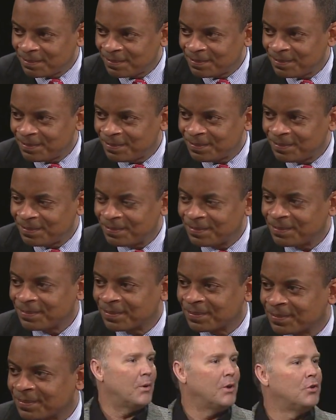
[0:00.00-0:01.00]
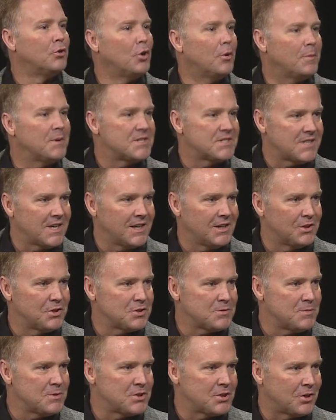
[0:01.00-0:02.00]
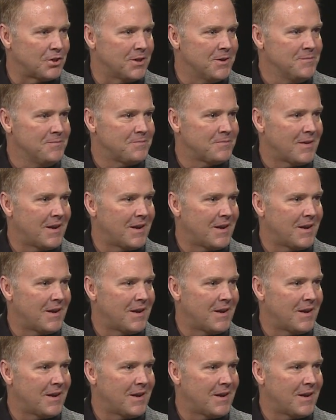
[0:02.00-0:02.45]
Well, the greatest part, we grew up in St. Louis, Missouri.